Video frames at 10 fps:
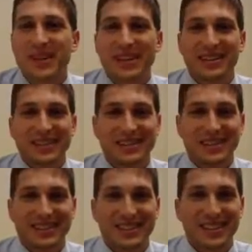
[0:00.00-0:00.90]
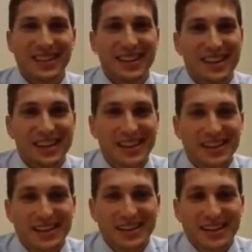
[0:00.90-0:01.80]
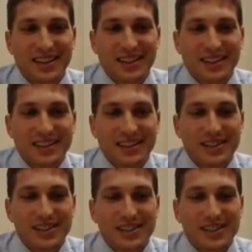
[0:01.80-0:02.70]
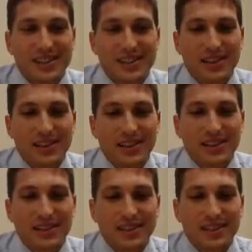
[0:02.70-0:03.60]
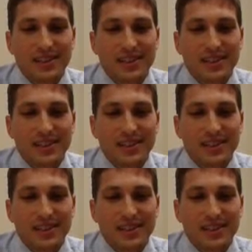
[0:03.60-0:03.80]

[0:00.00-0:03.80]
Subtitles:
(silence)